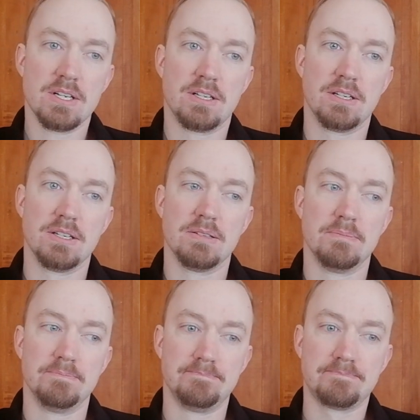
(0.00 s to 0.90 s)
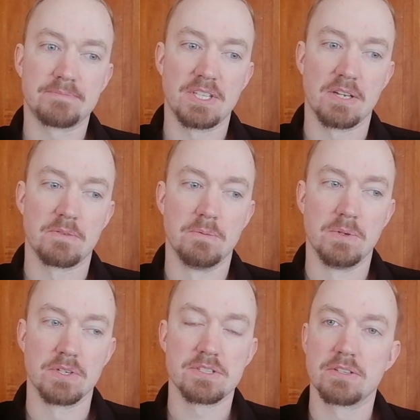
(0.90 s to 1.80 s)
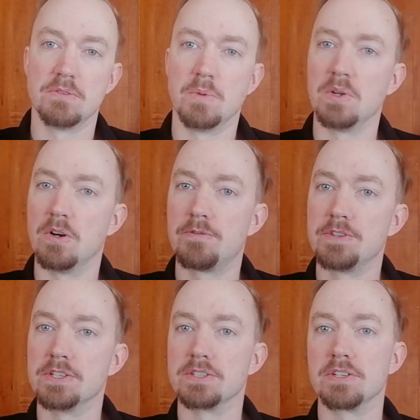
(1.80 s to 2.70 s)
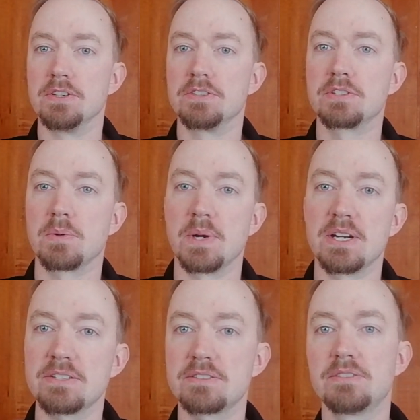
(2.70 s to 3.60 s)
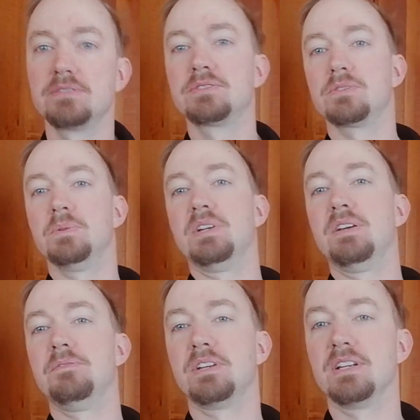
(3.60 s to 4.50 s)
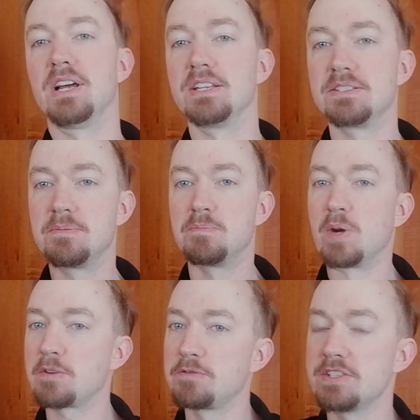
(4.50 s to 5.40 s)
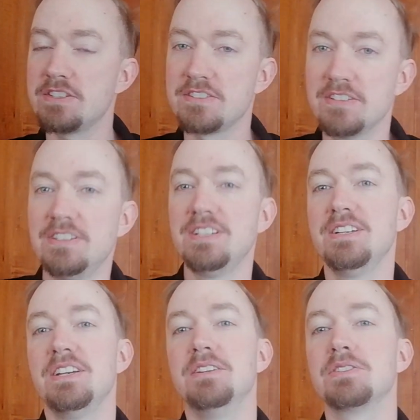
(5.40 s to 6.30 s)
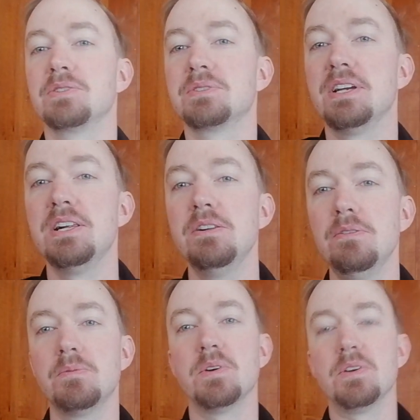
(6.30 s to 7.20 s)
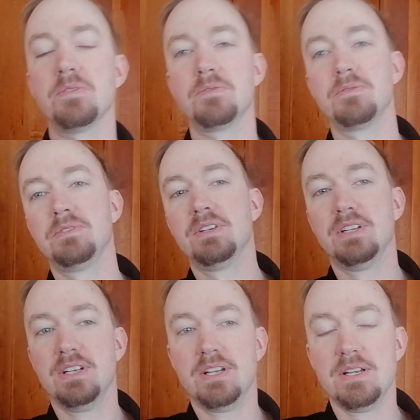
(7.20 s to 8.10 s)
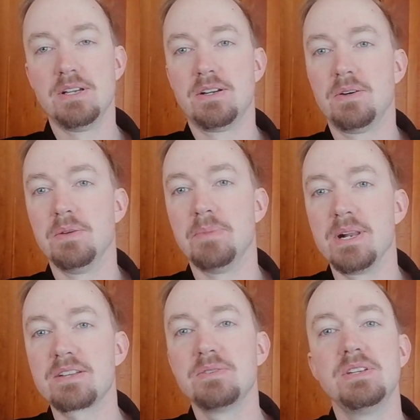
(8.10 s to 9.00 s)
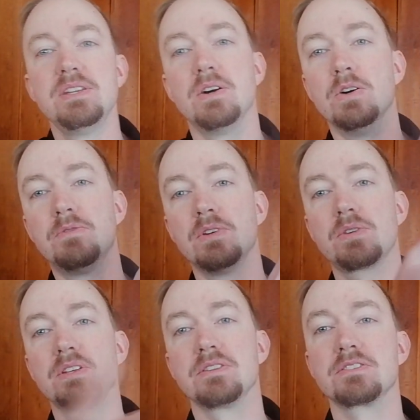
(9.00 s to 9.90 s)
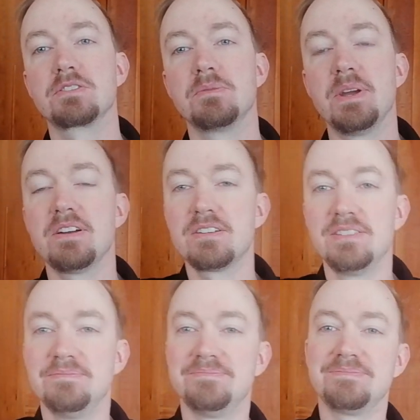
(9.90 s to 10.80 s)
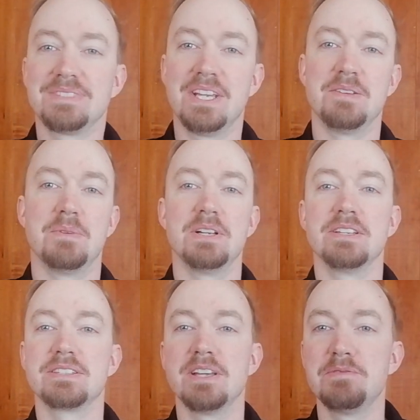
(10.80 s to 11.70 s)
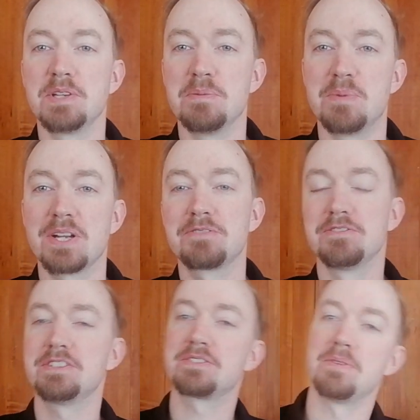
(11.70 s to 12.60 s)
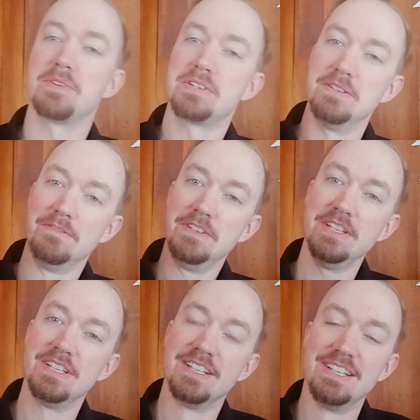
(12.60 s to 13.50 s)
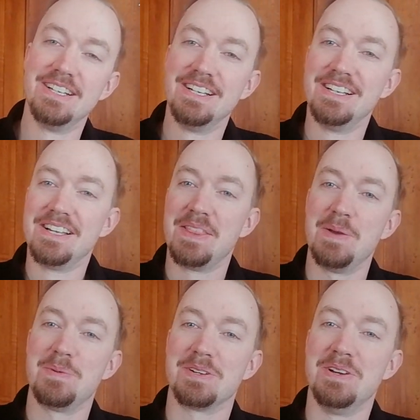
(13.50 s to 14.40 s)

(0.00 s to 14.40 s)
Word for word: um, that was one of the squares someone having a nice breakfast in a hotel with on a balcony overlooking the square and while he is having a breakfast on the TV they were,